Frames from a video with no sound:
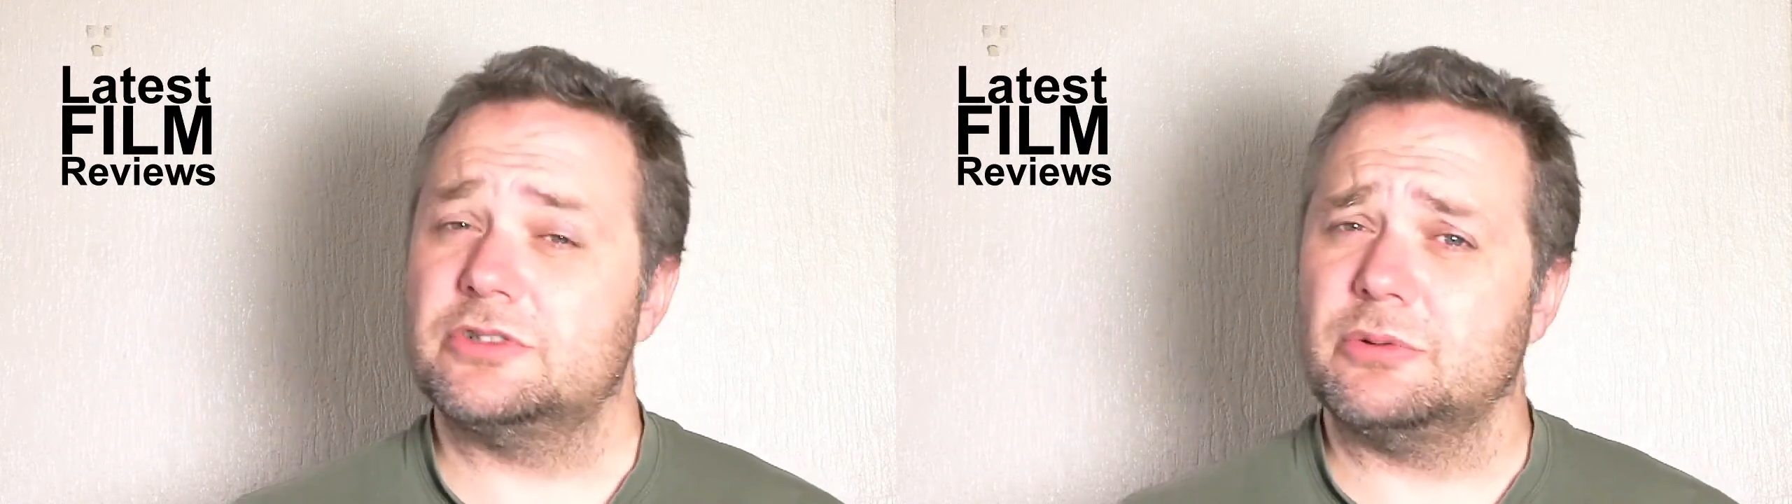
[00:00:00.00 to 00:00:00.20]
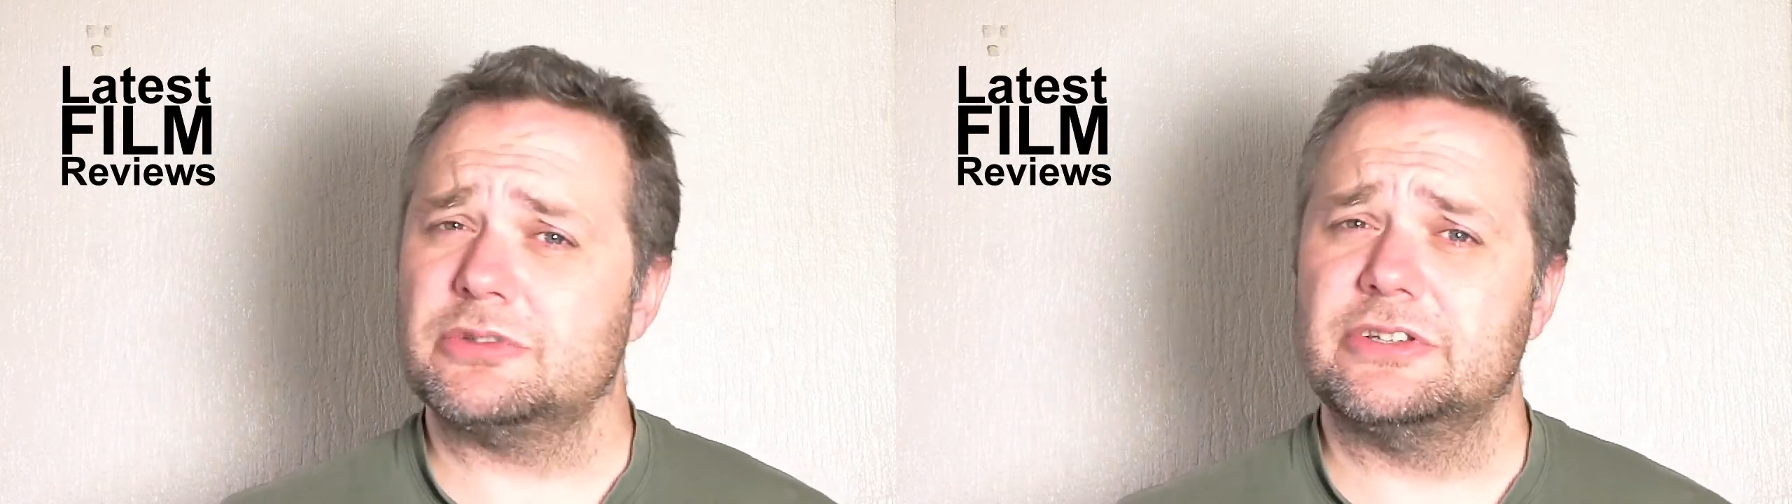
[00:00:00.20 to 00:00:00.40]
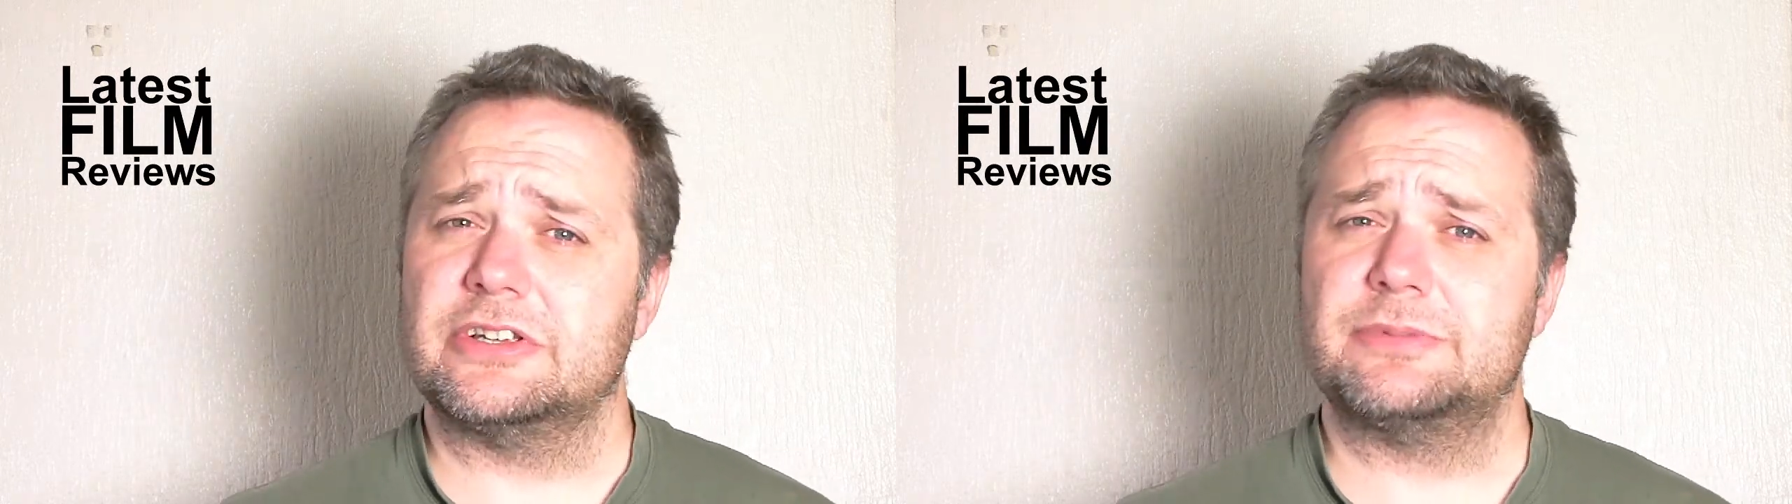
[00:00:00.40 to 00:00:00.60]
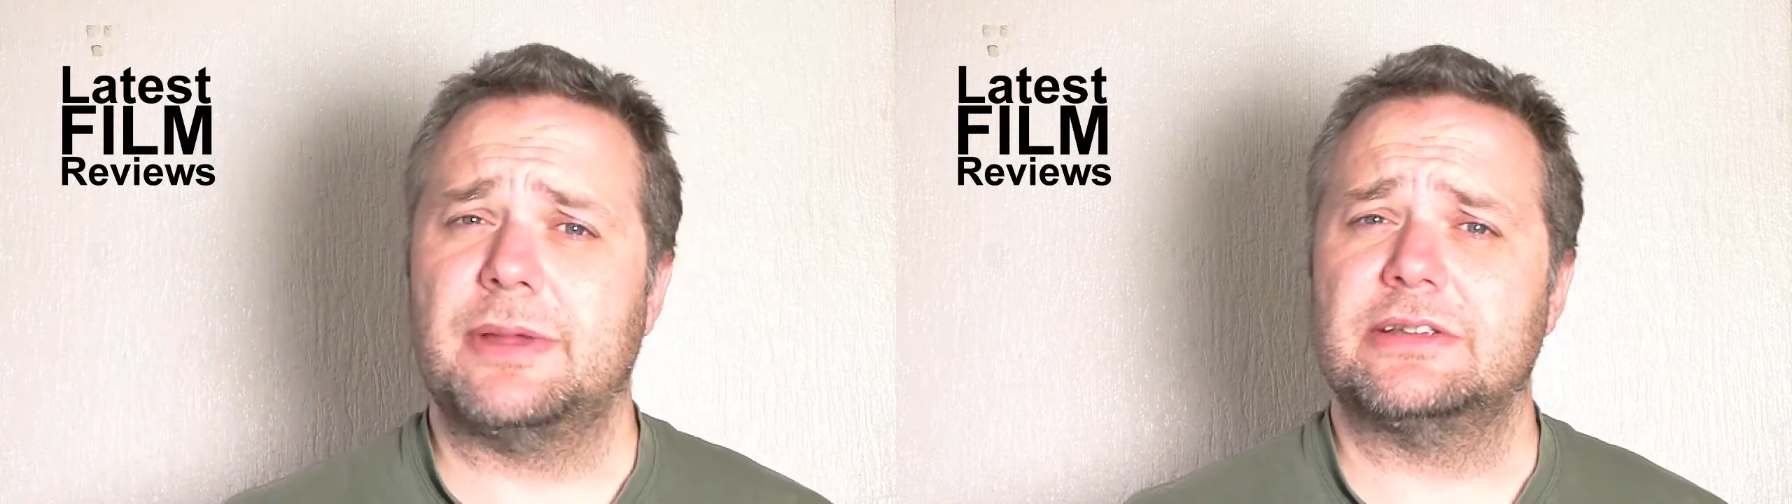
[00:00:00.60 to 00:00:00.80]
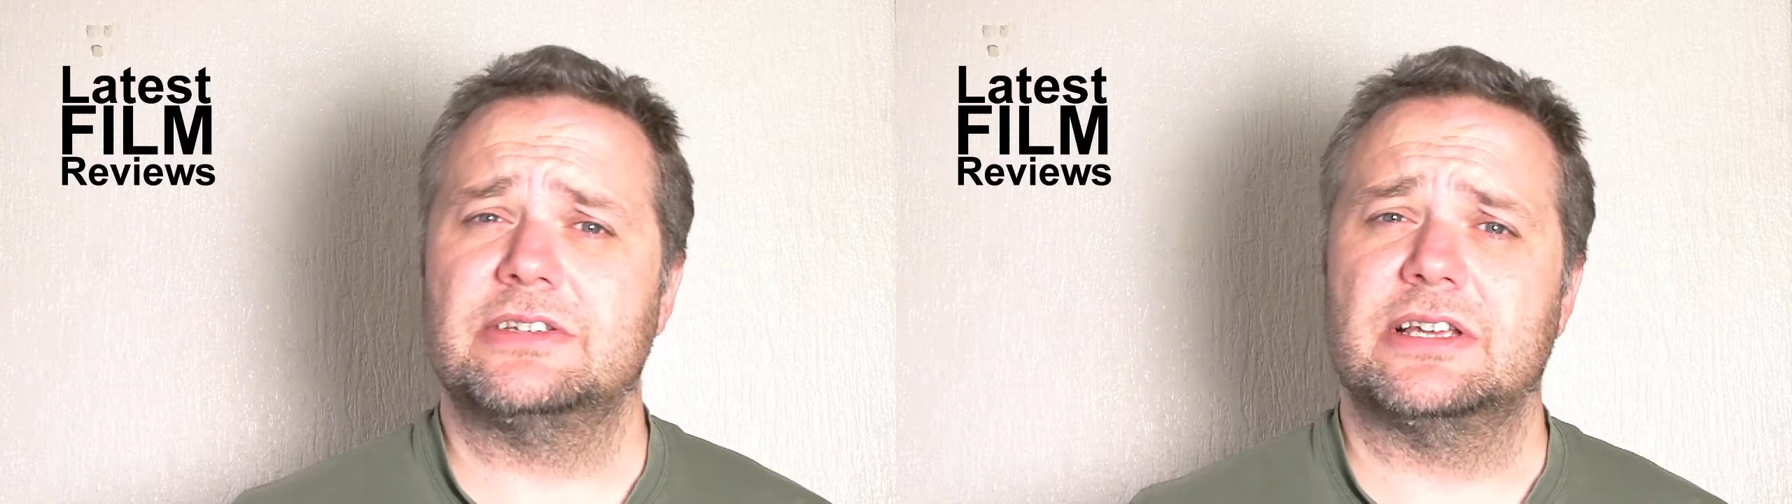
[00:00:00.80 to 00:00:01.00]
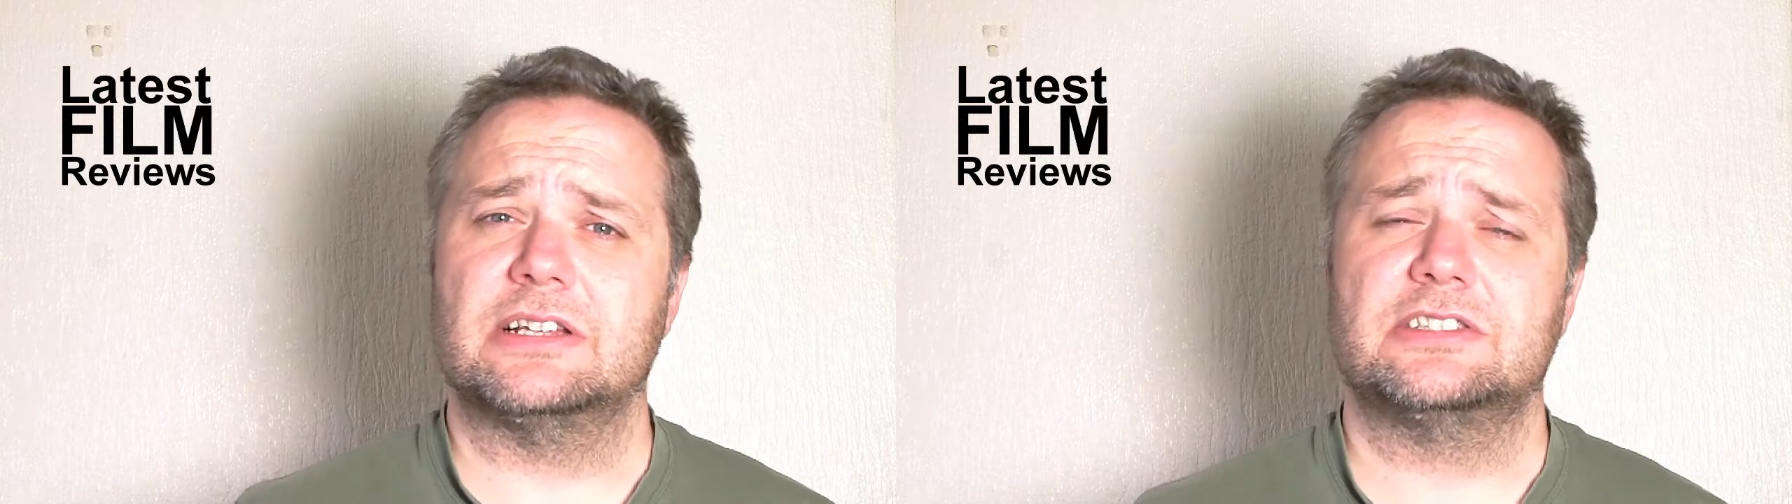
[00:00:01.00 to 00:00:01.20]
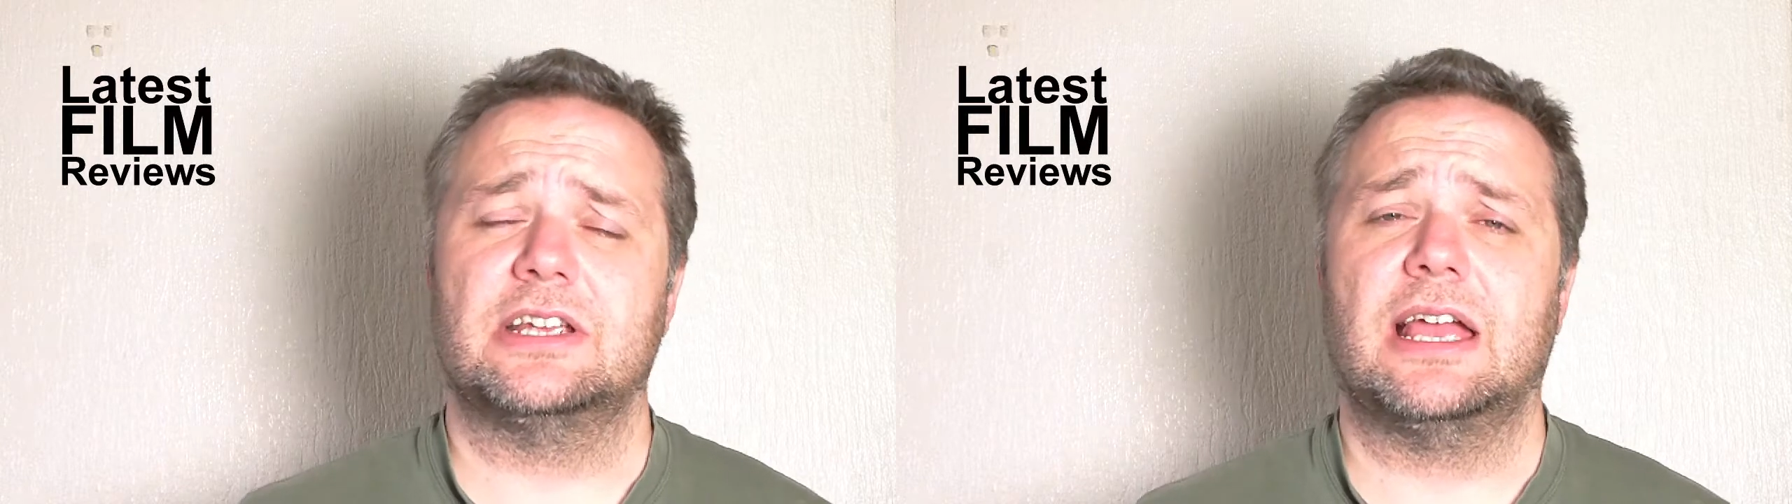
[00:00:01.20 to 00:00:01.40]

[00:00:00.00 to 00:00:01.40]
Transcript: I wasn't expecting actually,